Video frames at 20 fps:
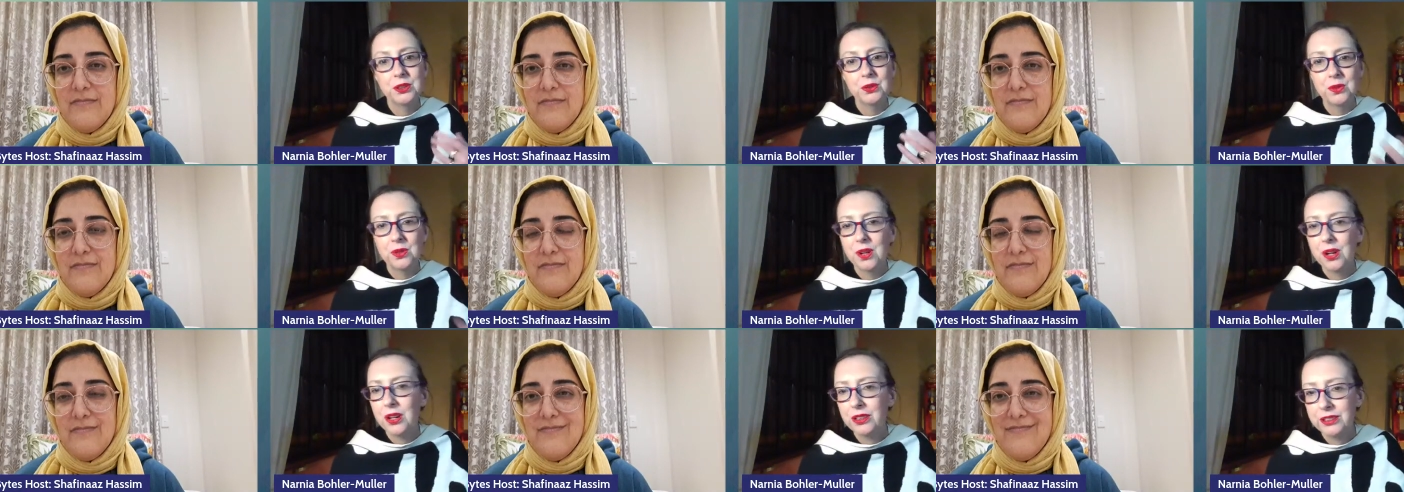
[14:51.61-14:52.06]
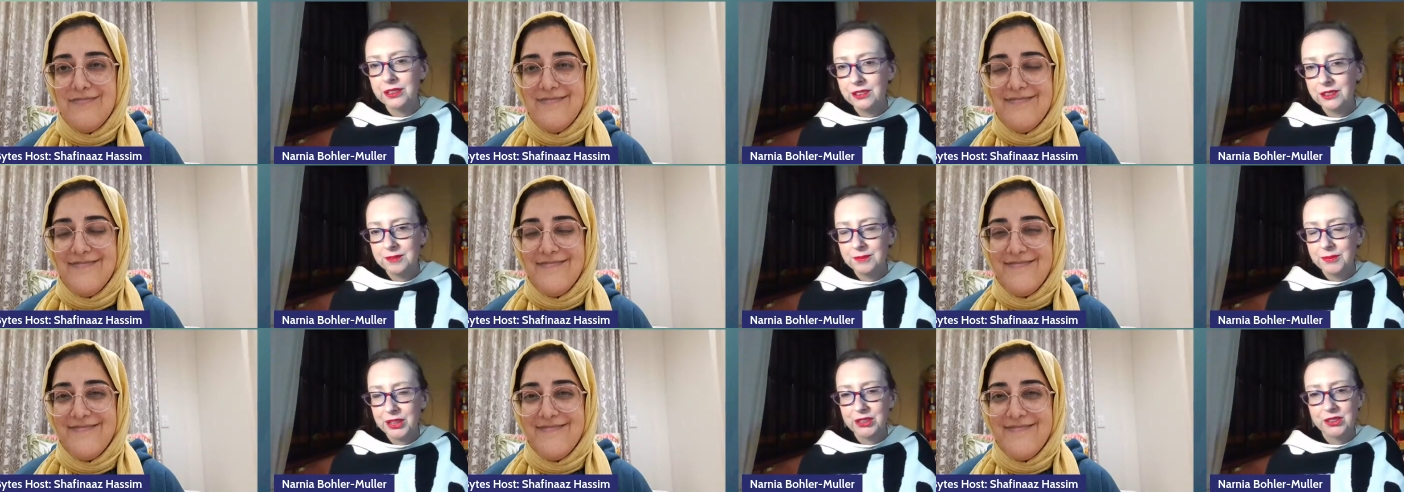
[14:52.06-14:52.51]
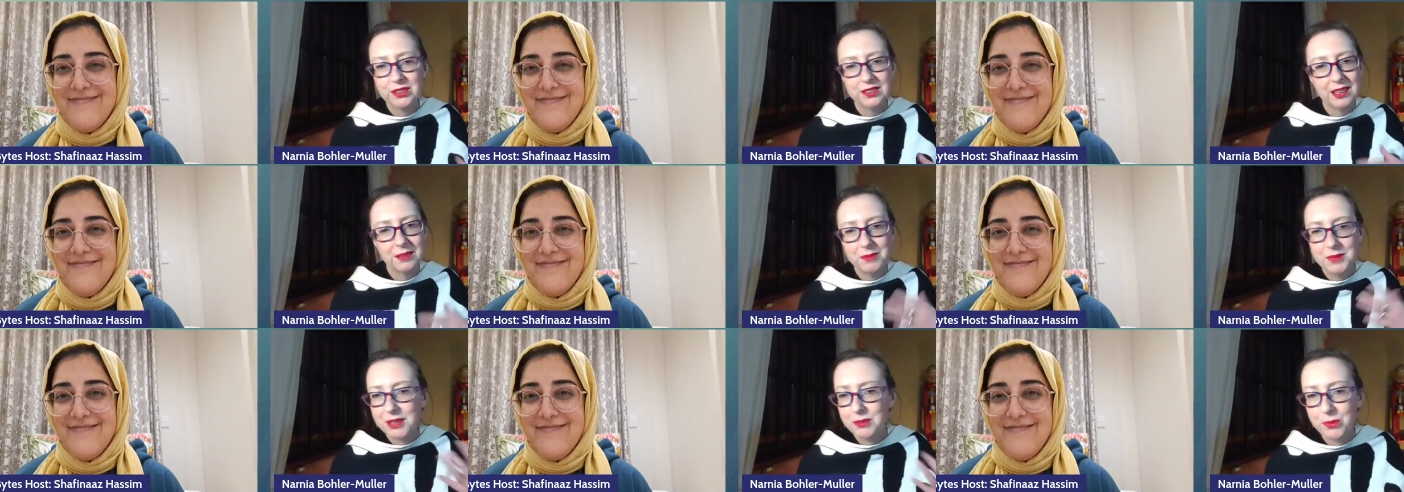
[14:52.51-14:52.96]
Speaker 1: your own,
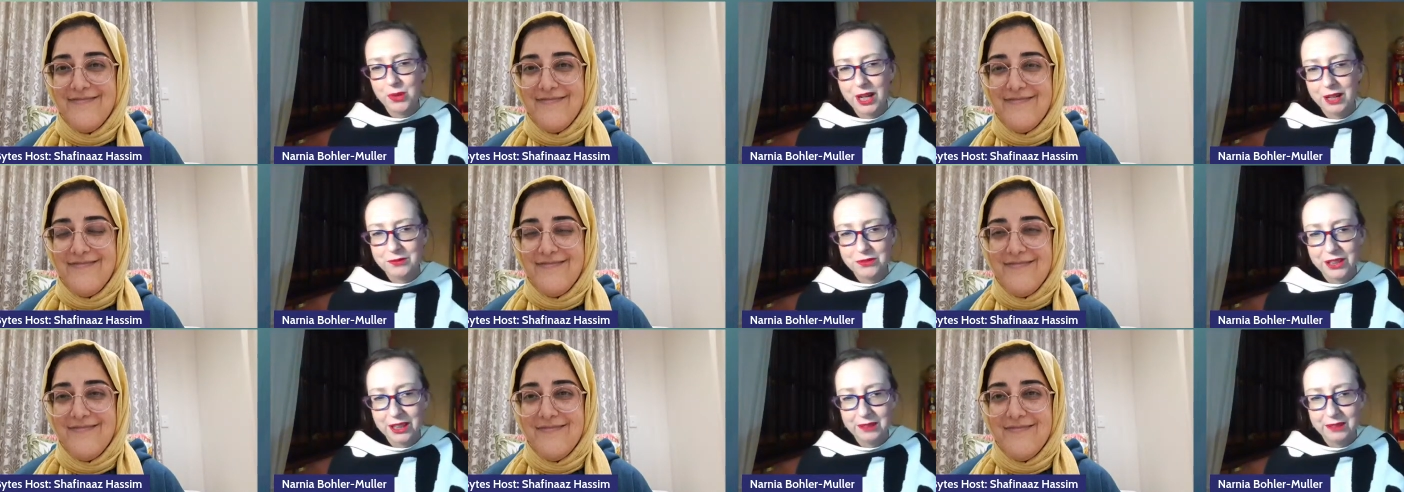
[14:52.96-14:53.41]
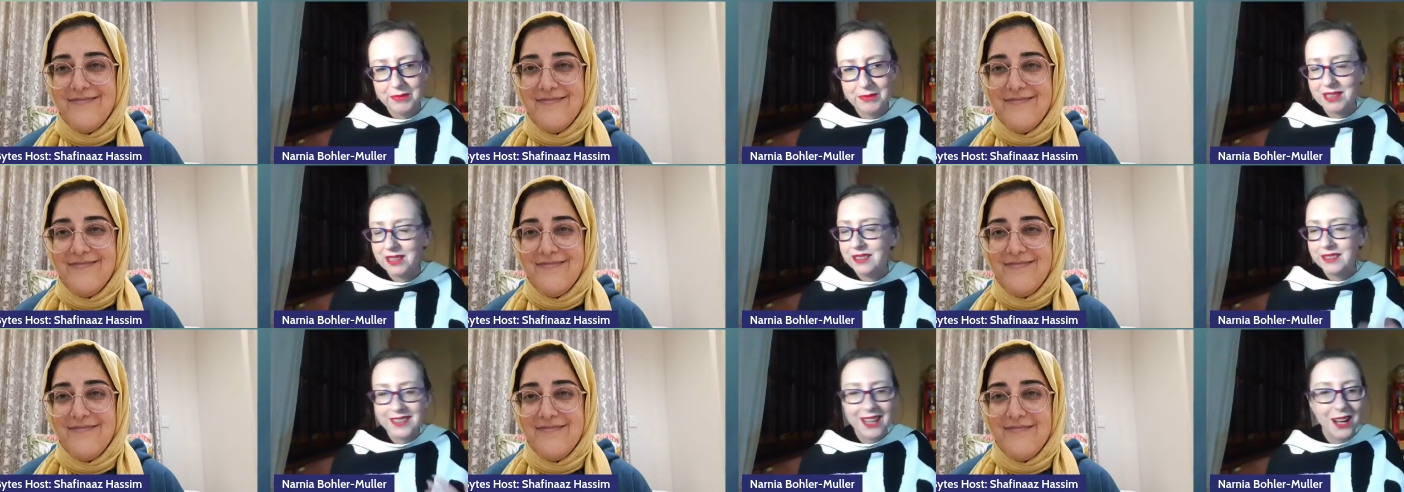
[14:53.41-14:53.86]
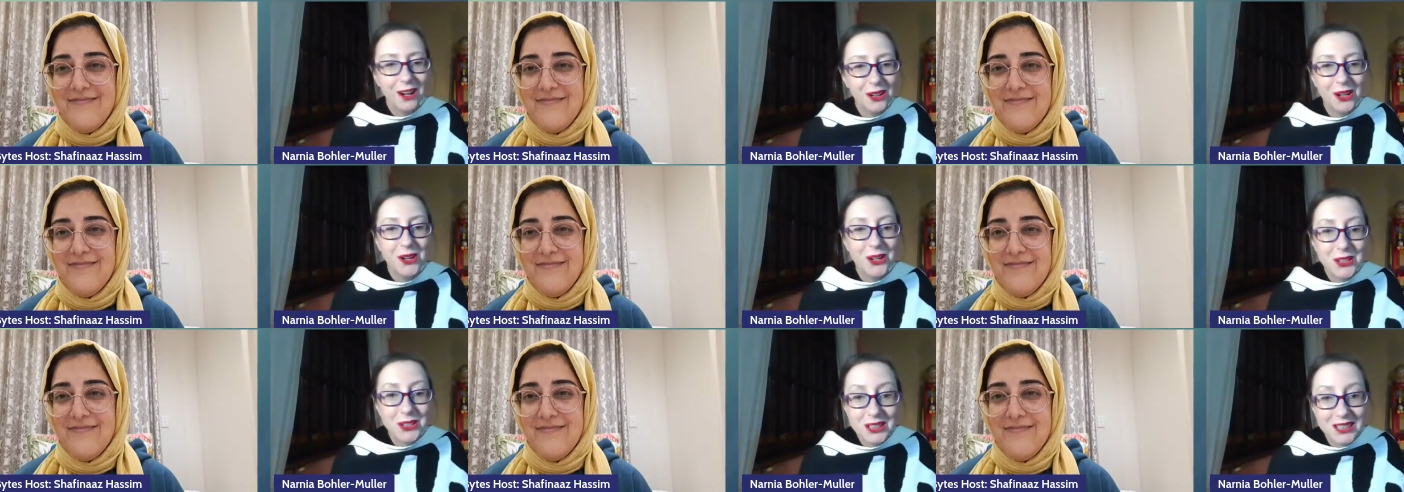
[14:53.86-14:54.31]
because I mean, we have to admit it's
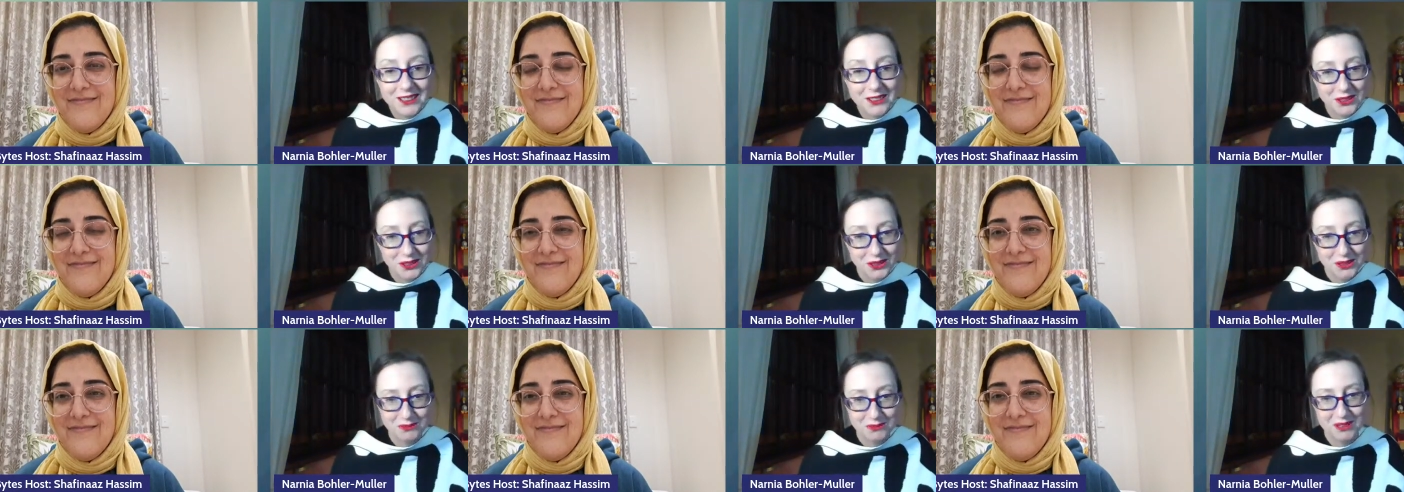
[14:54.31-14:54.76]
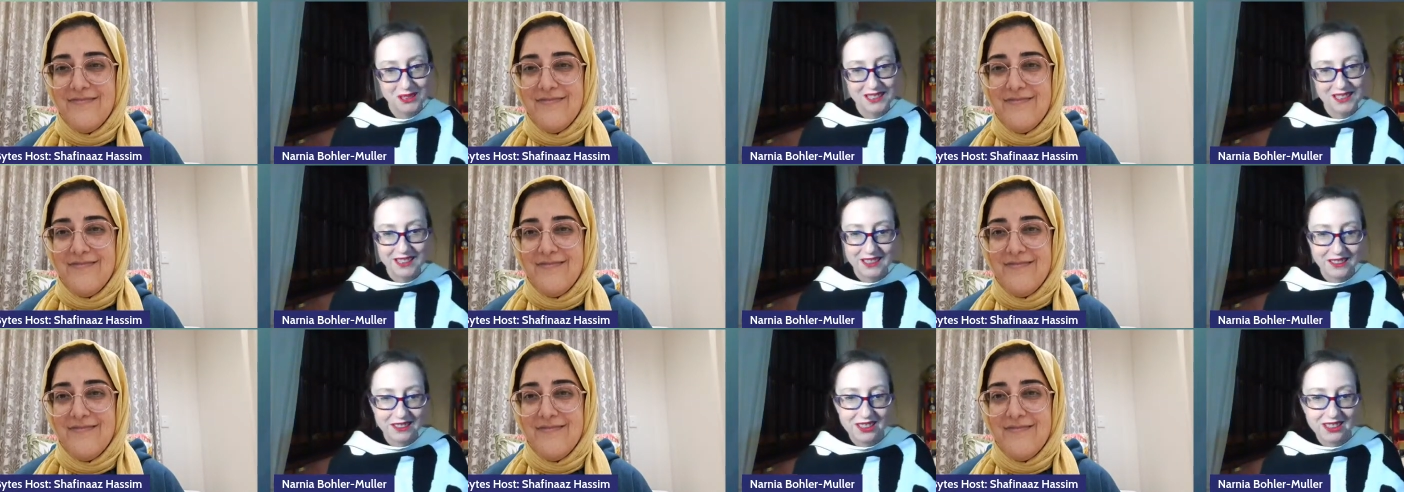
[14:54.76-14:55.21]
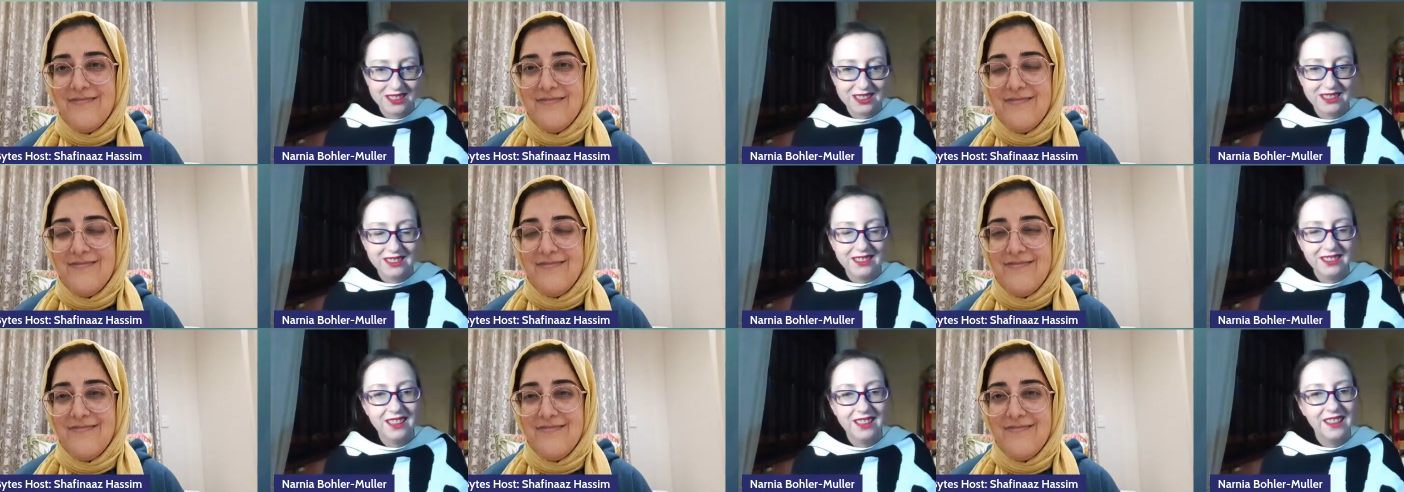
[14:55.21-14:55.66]
our own
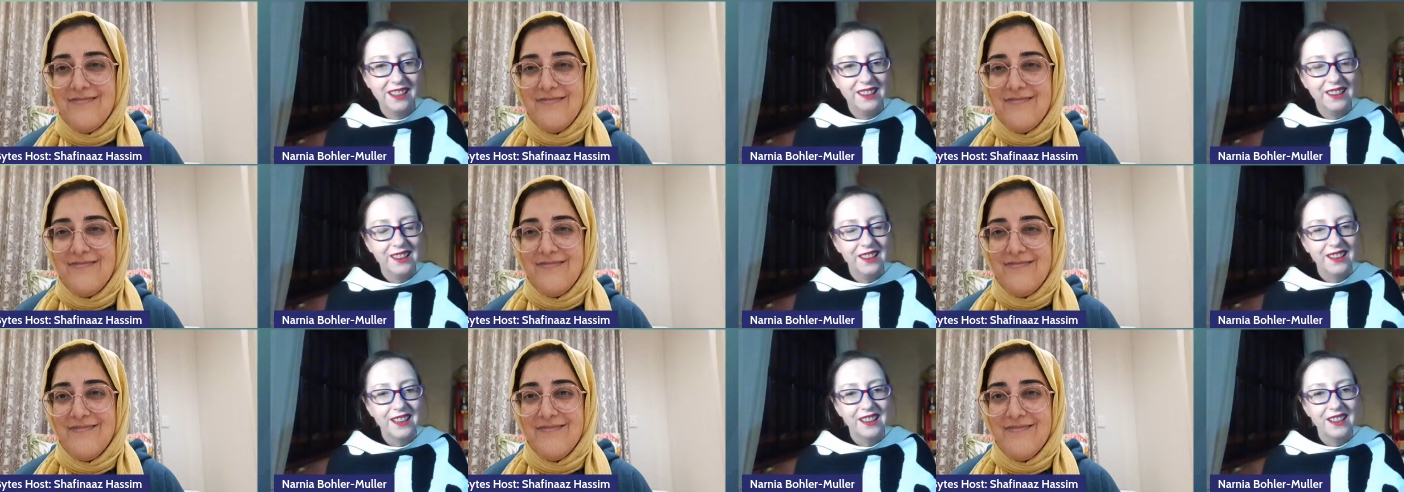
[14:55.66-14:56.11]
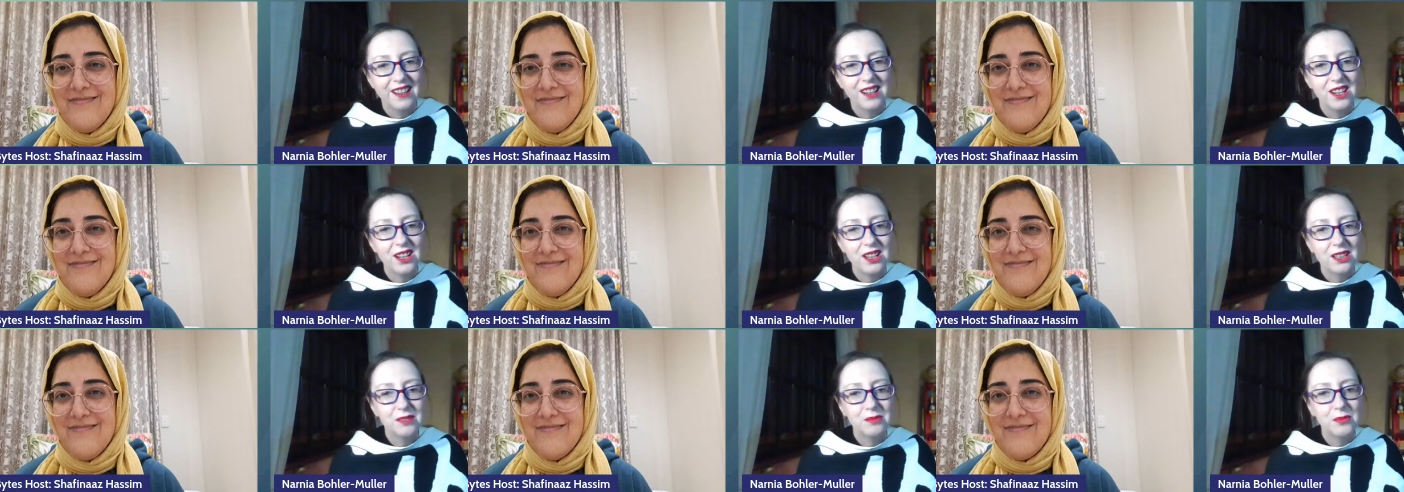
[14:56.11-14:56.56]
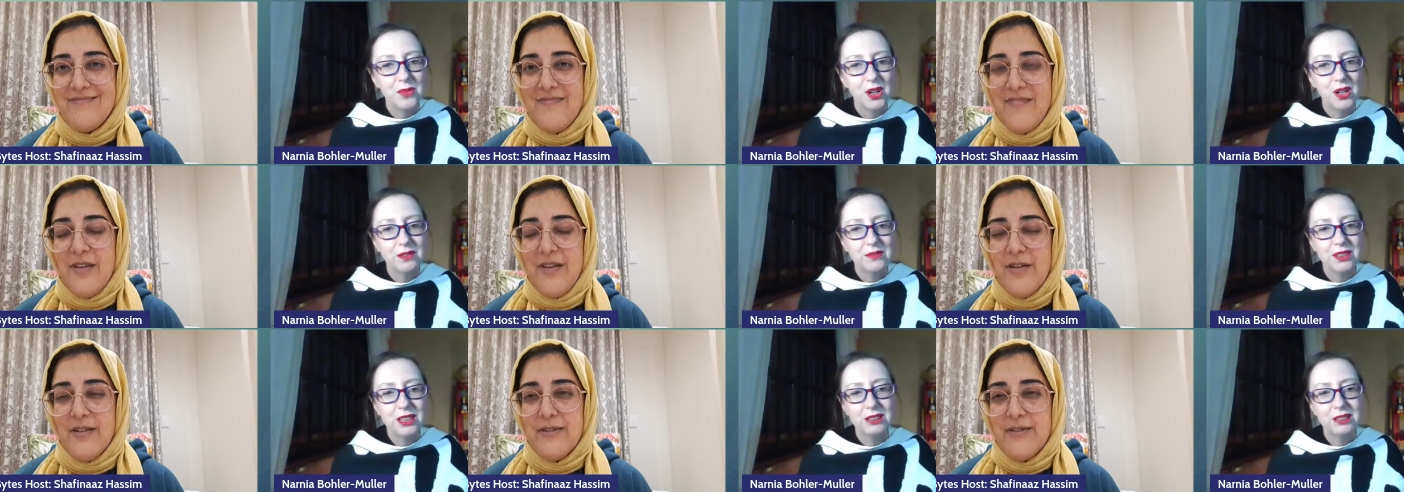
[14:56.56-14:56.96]
interpretation um, yeah.